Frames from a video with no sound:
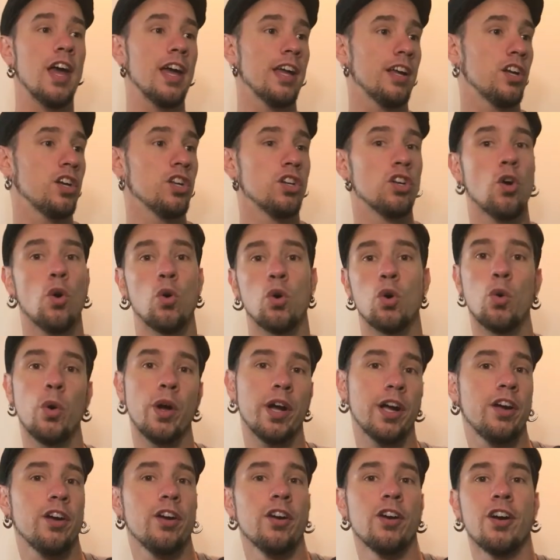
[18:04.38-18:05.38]
a car that
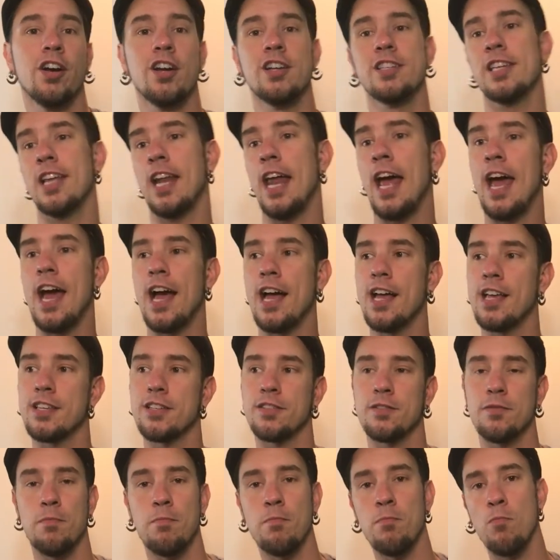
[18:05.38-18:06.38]
could go quicker because
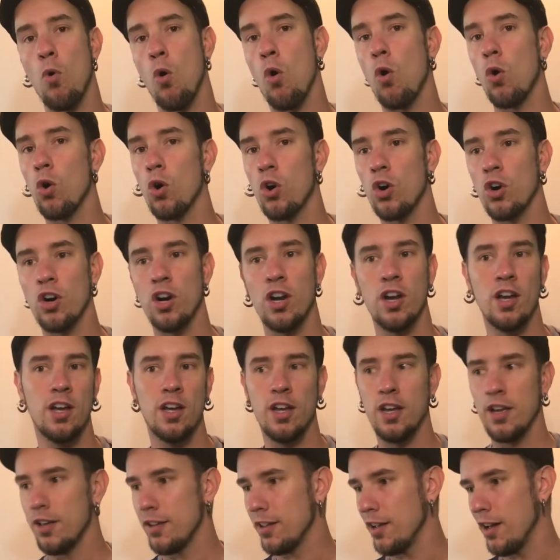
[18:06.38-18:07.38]
it has
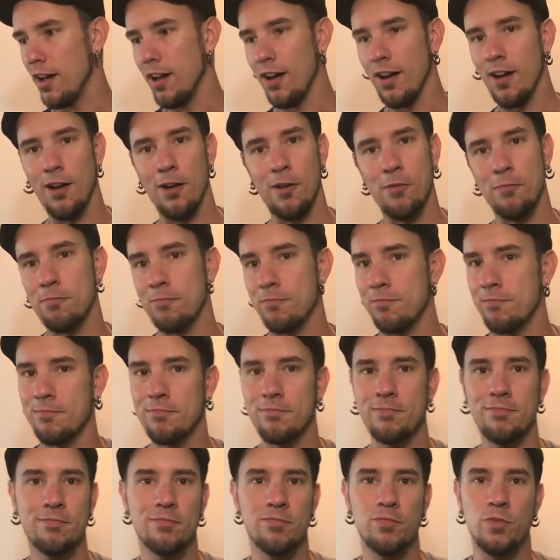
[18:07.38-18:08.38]
more
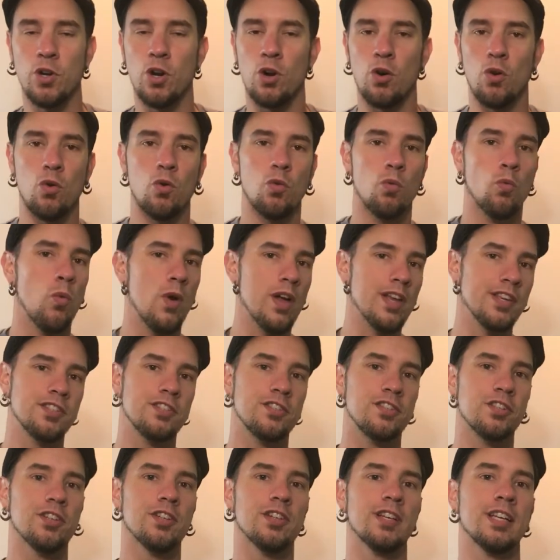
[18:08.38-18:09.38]
you know,
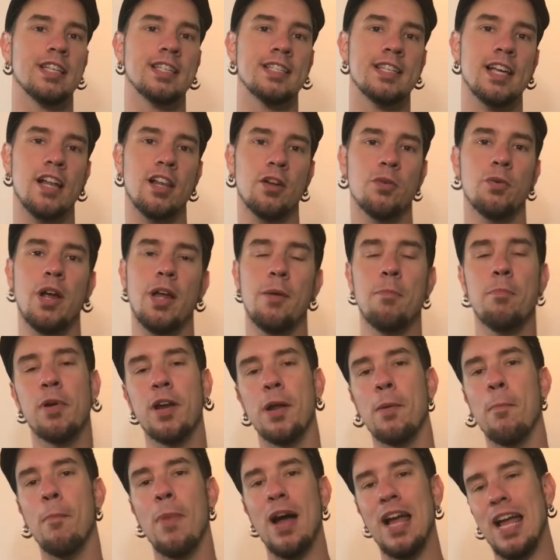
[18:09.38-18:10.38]
ways to
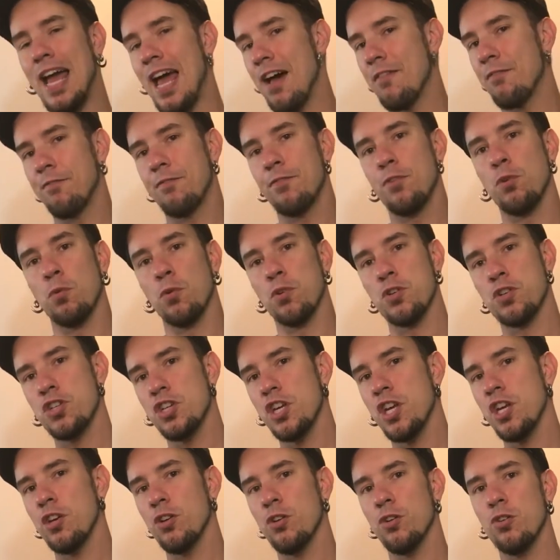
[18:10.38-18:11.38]
accelerate, but it might have
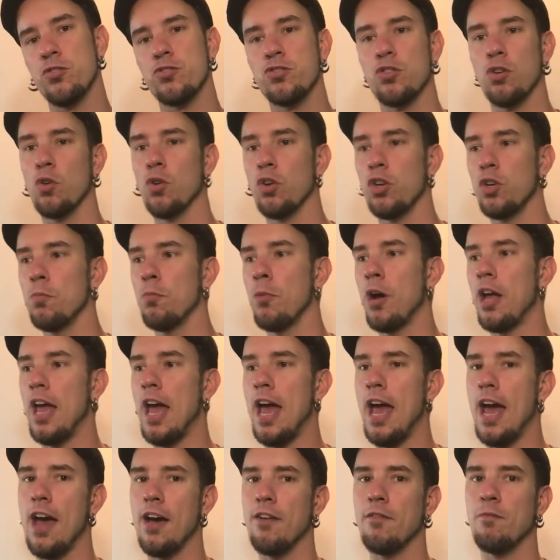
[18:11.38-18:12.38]
fewer shields,
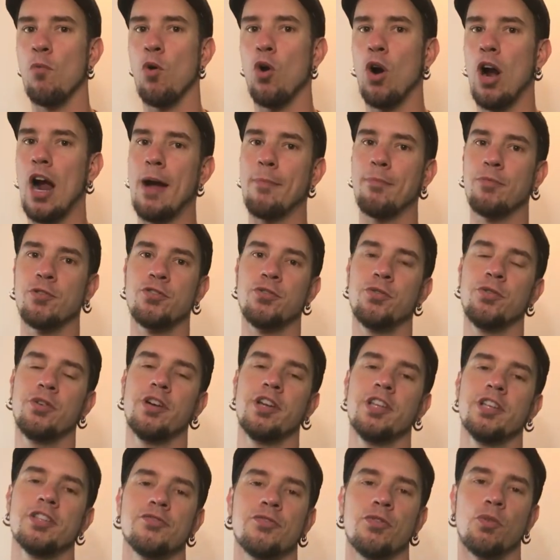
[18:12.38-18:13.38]
or you might have more
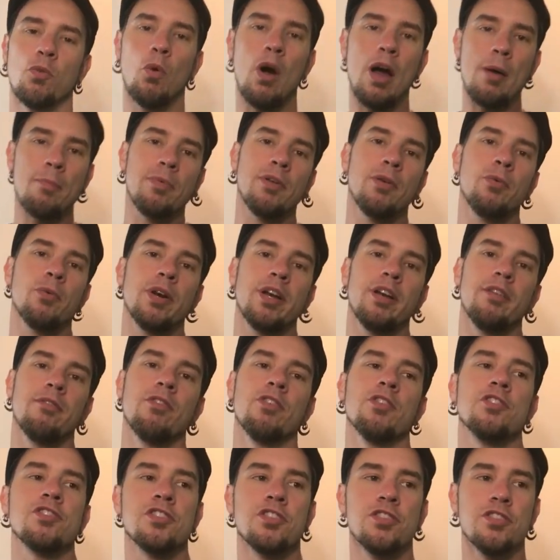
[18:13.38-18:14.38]
opportunities for
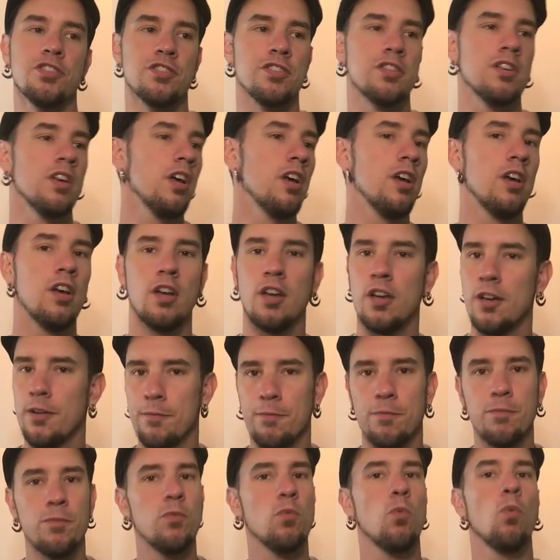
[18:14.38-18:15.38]
weaponry versus
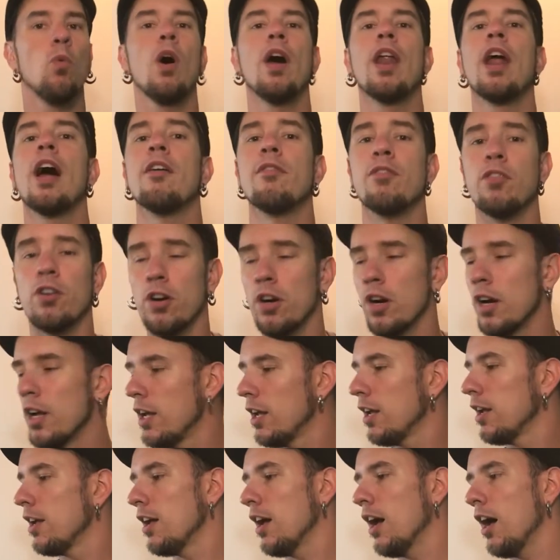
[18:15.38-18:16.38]

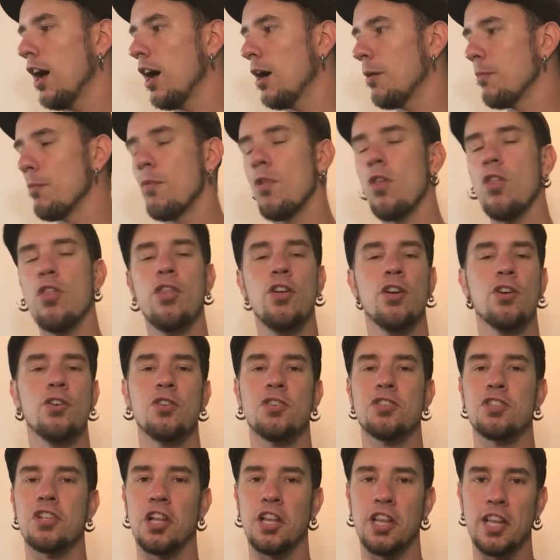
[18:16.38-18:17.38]
whatever.
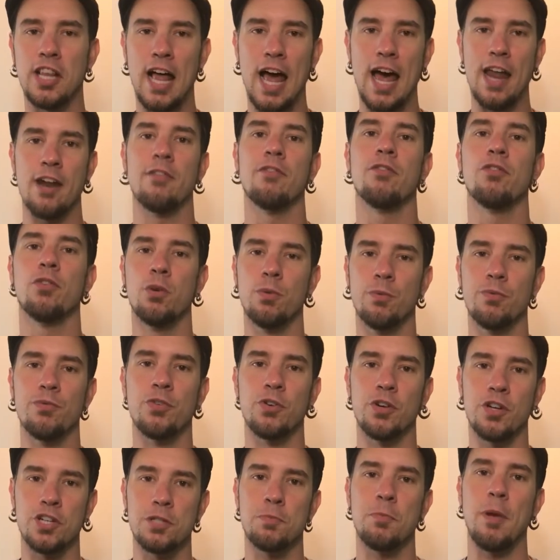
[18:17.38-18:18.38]
There is a lot
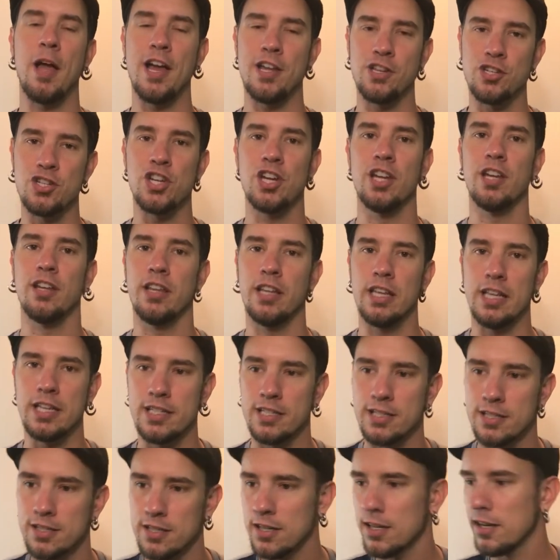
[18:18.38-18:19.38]
of room for
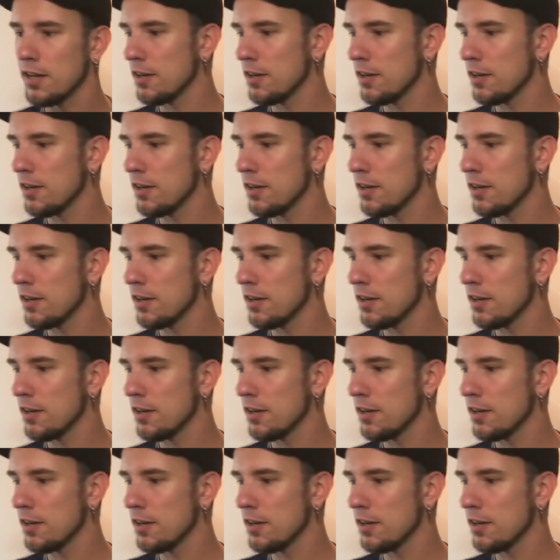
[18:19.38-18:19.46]
expansion in